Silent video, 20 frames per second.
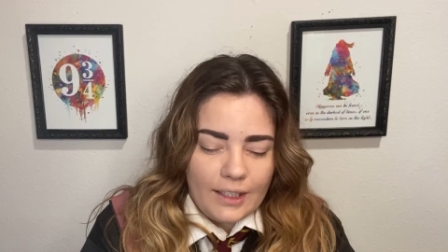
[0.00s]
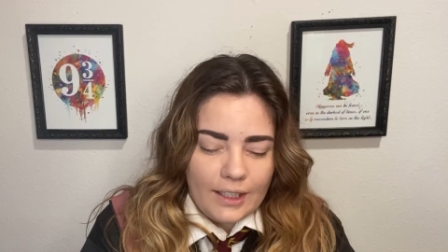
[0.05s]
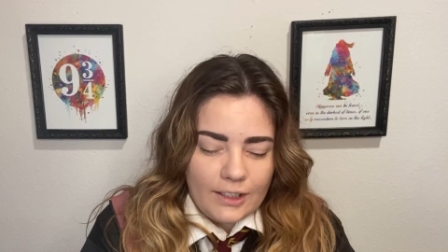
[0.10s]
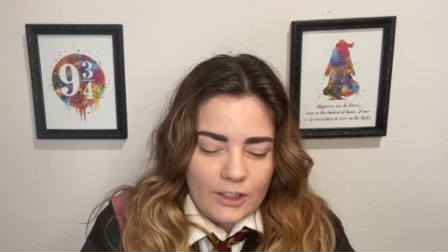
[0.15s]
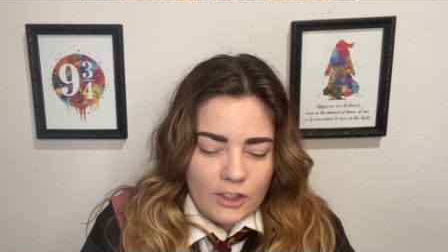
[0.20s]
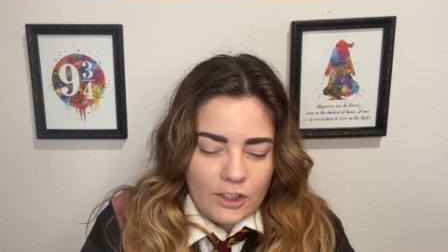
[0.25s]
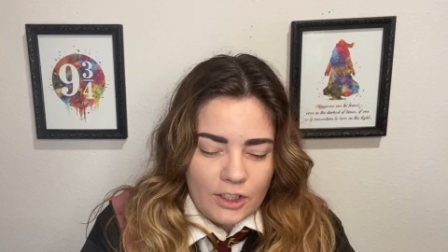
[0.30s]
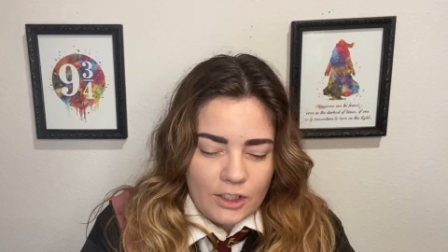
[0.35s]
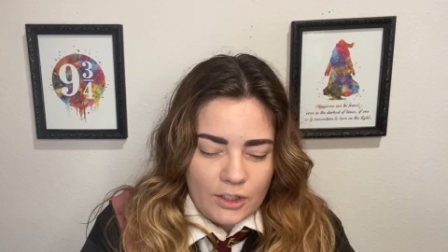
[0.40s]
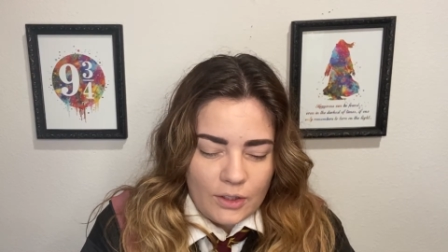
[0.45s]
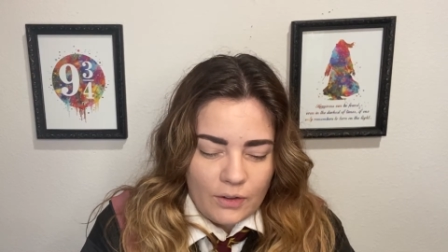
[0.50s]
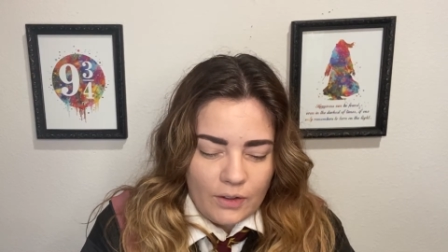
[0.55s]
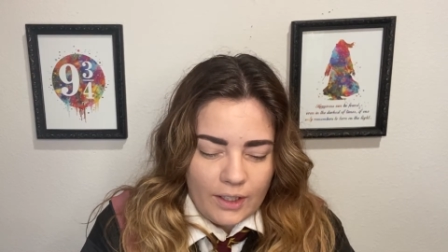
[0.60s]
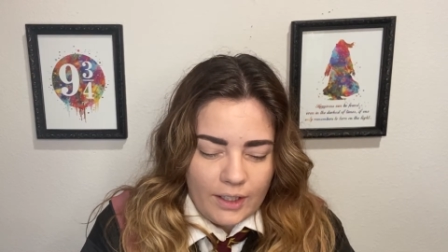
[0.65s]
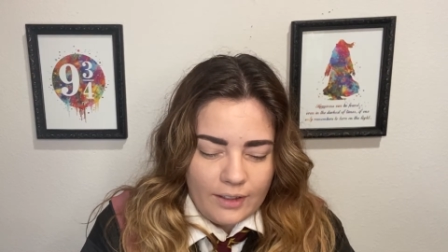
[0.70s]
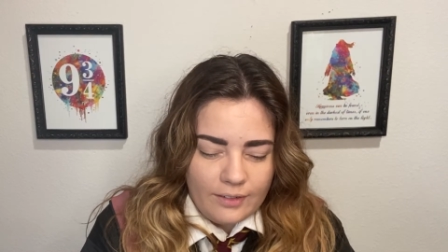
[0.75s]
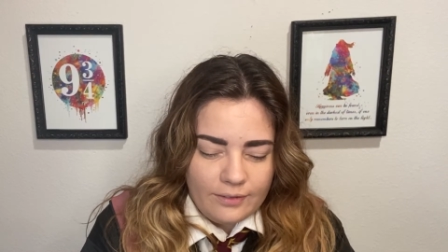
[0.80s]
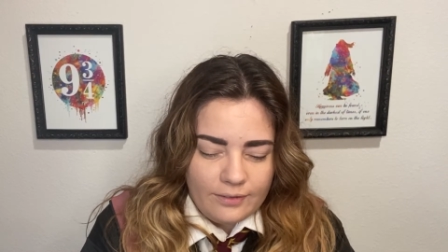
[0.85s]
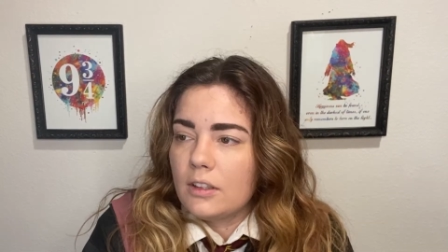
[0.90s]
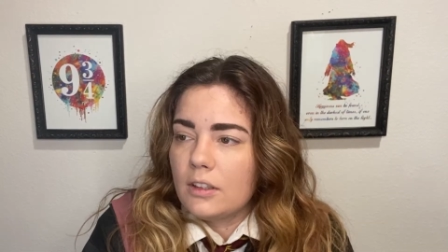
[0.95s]
That's just
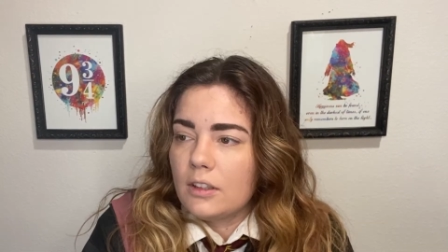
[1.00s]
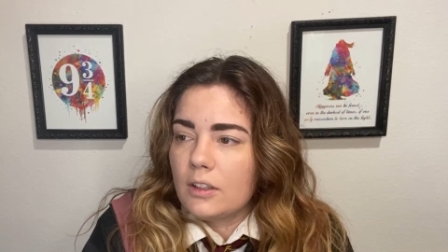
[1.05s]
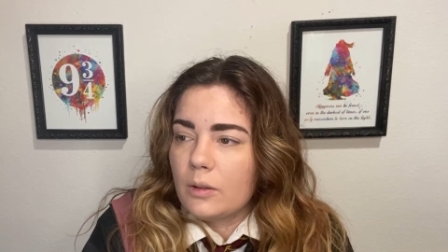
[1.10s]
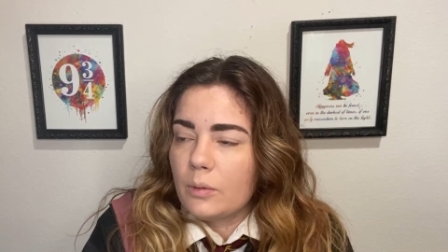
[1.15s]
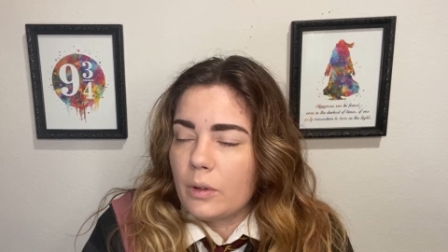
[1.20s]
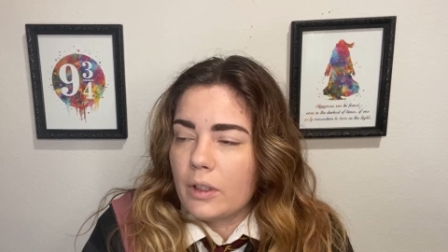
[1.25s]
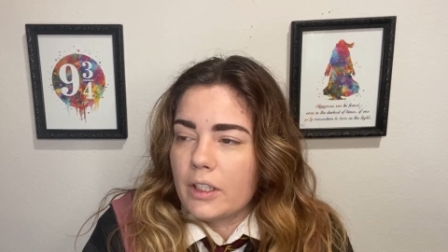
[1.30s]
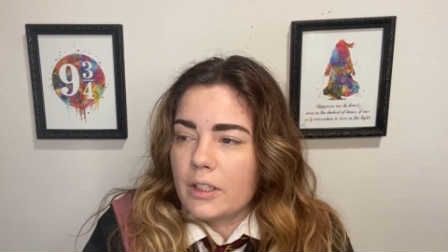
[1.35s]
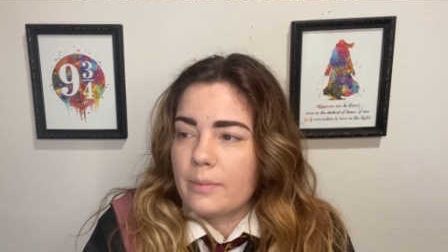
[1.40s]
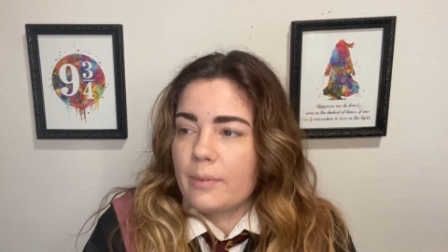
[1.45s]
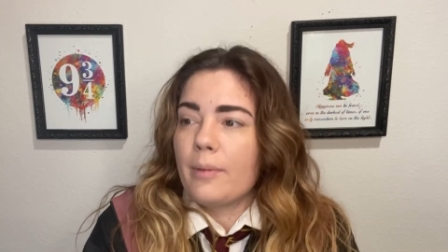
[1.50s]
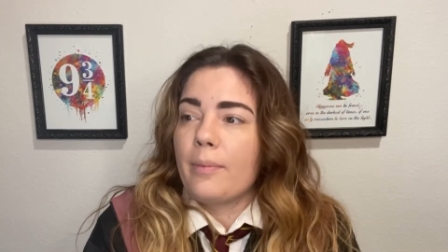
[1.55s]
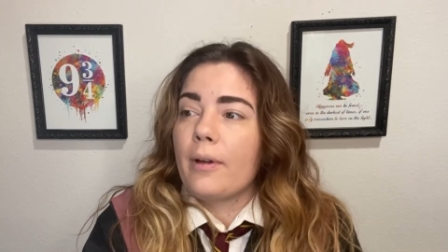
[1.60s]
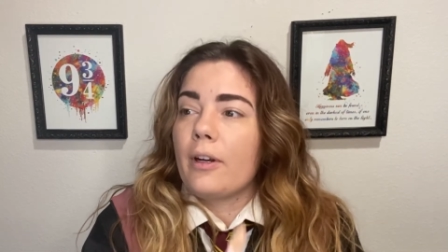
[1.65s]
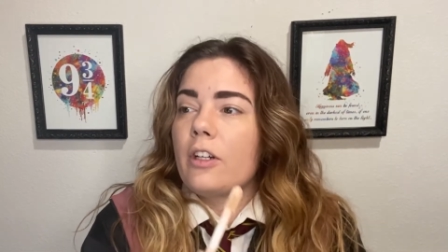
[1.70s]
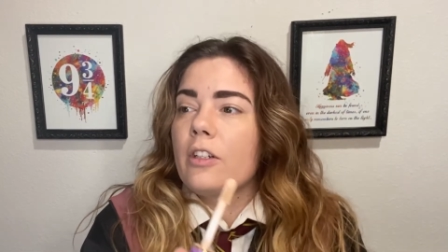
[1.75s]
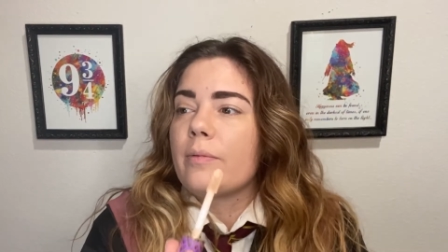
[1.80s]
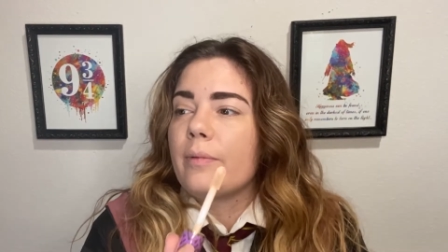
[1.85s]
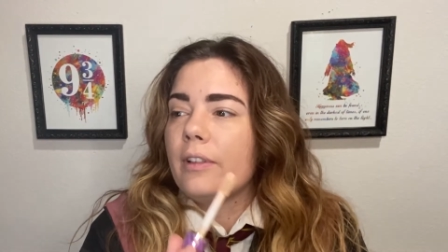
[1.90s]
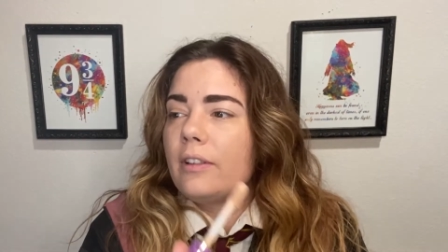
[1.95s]
great. What is my
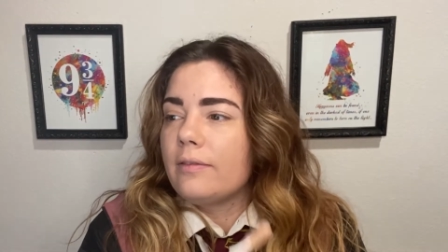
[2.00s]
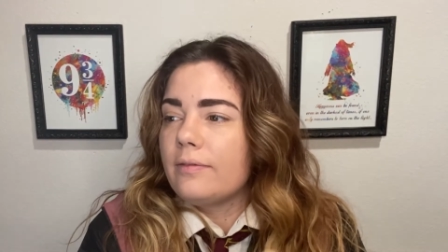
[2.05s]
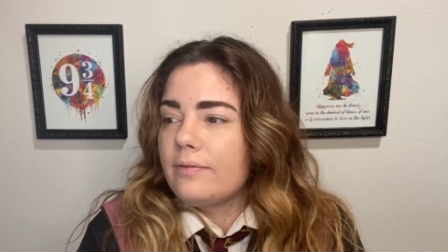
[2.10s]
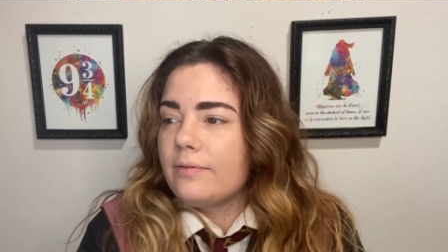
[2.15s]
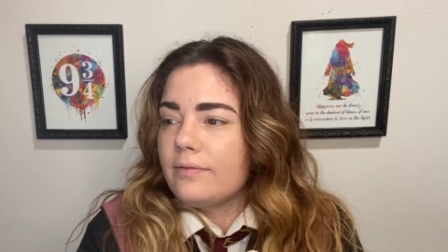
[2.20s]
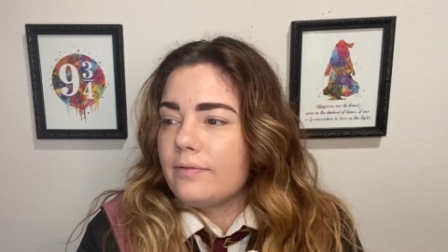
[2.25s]
punishment?